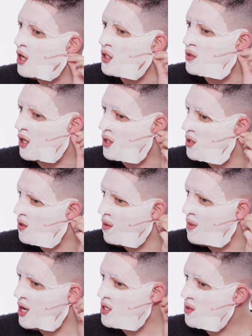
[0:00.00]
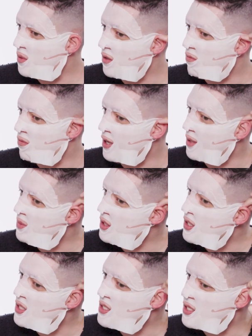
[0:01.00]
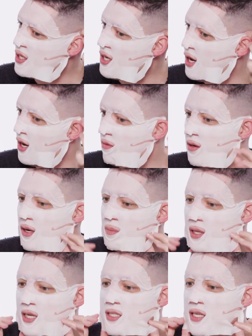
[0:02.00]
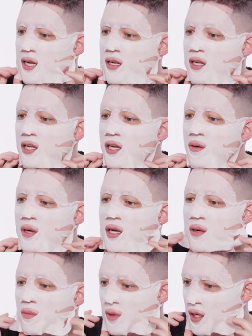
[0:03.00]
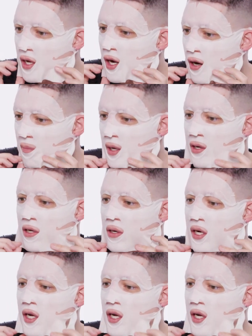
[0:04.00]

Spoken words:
a drugstore mask would have ripped. This did not rip. That said, you know what? We care about your